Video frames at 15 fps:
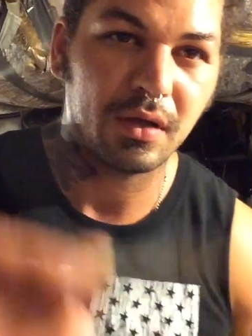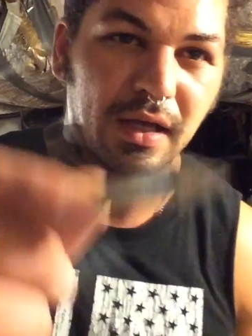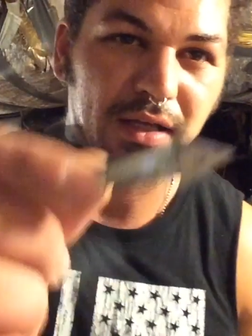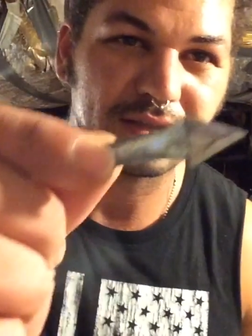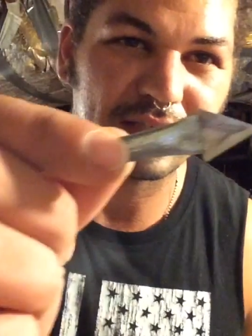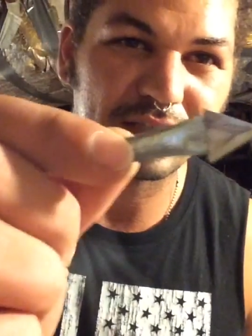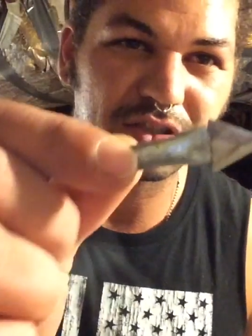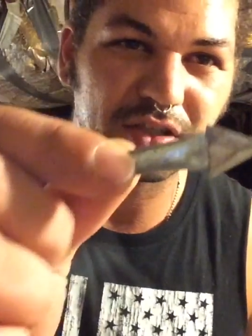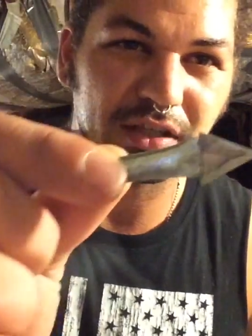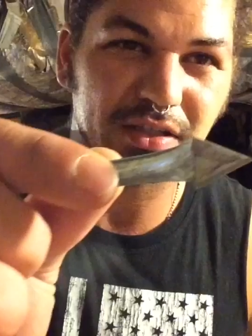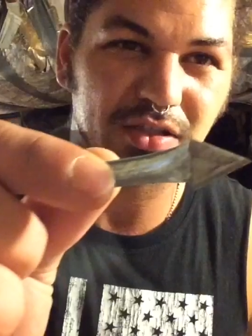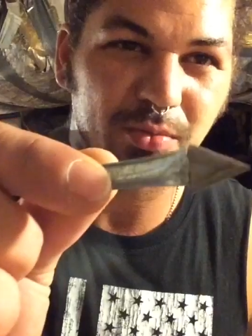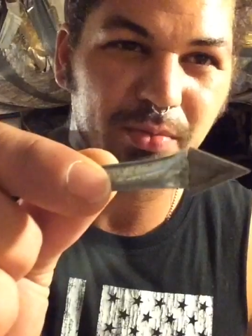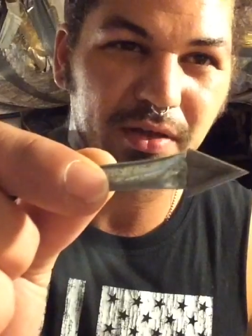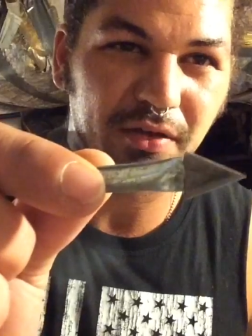essentially
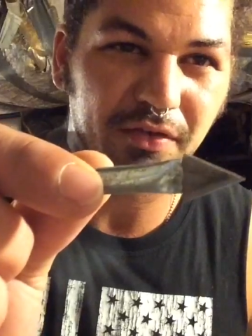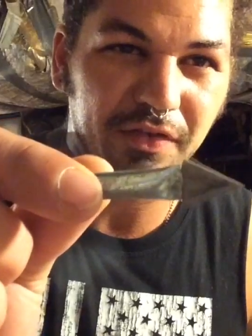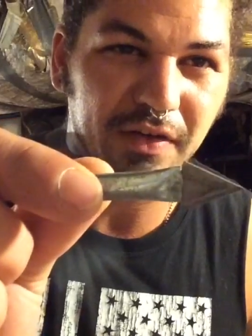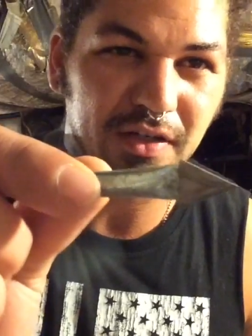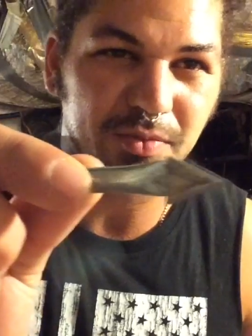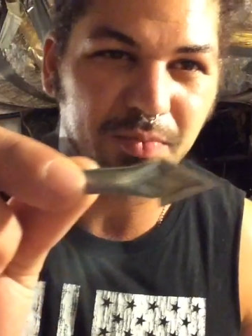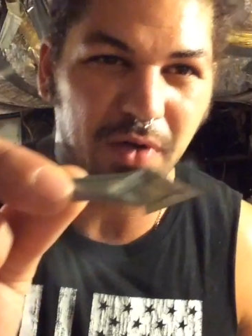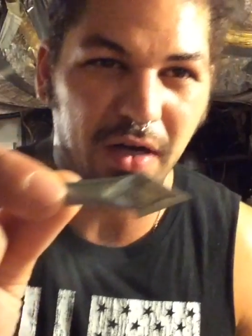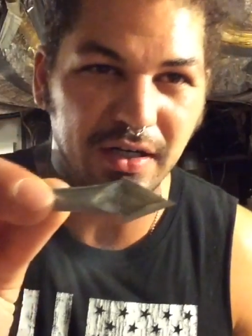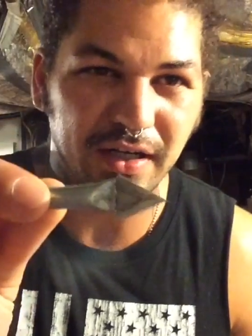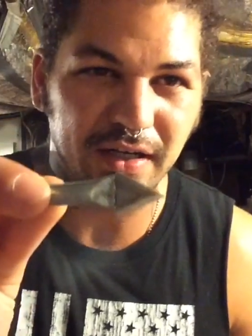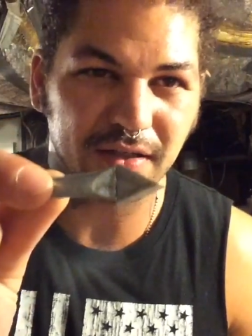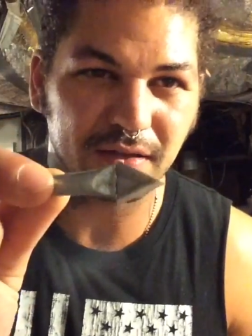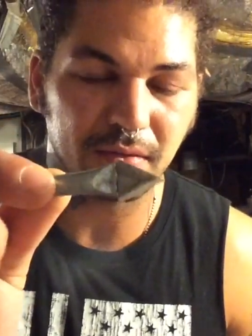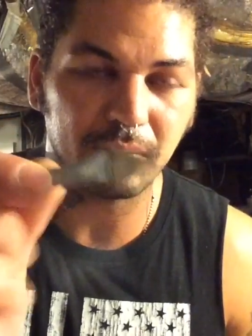this will be a finished product.